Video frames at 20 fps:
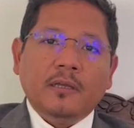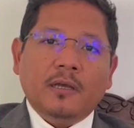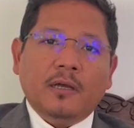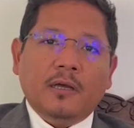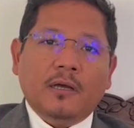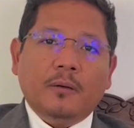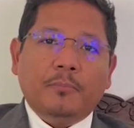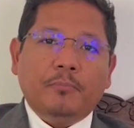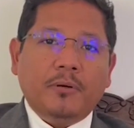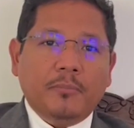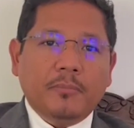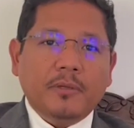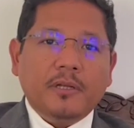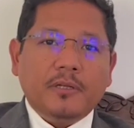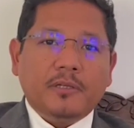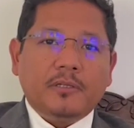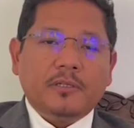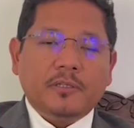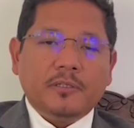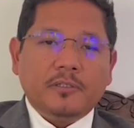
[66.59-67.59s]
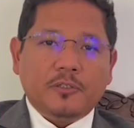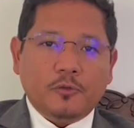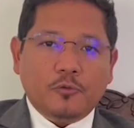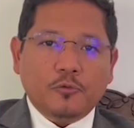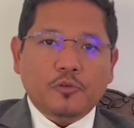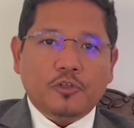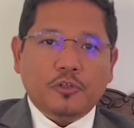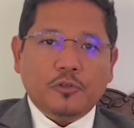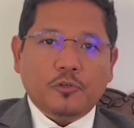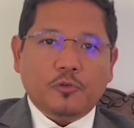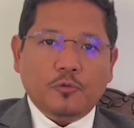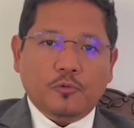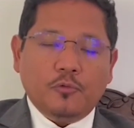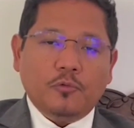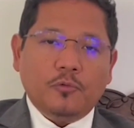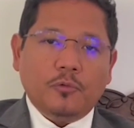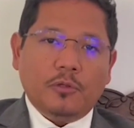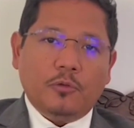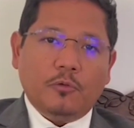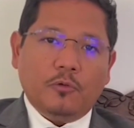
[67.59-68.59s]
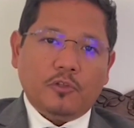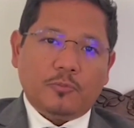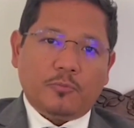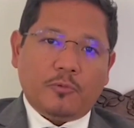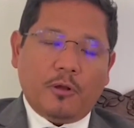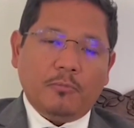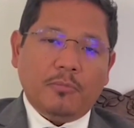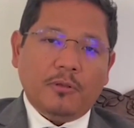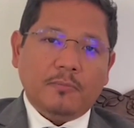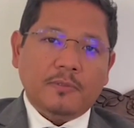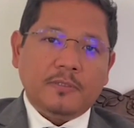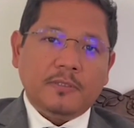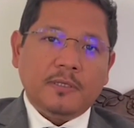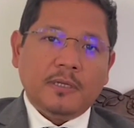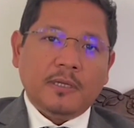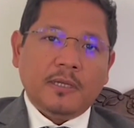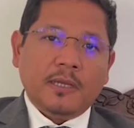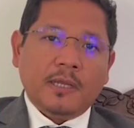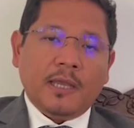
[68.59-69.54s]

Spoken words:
a permanent solution to those problems.